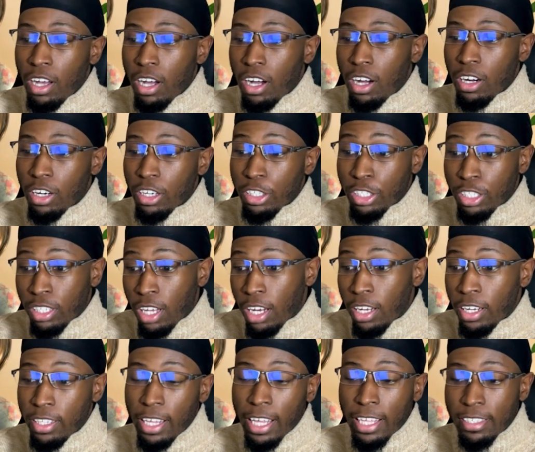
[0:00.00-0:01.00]
are
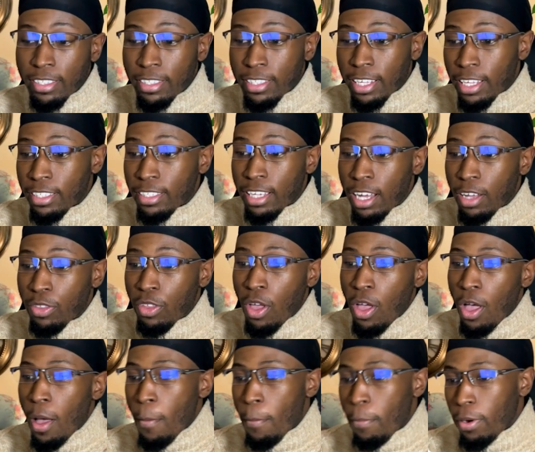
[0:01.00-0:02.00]
solid and stands out,
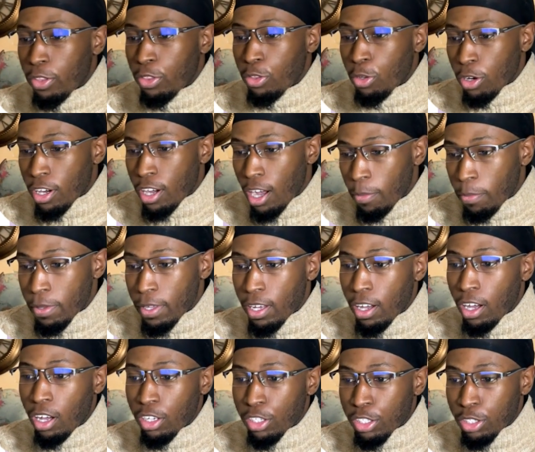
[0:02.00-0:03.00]
but the copy
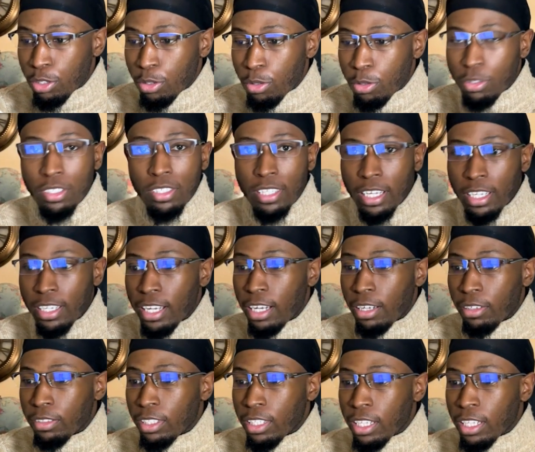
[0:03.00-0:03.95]
also stand out.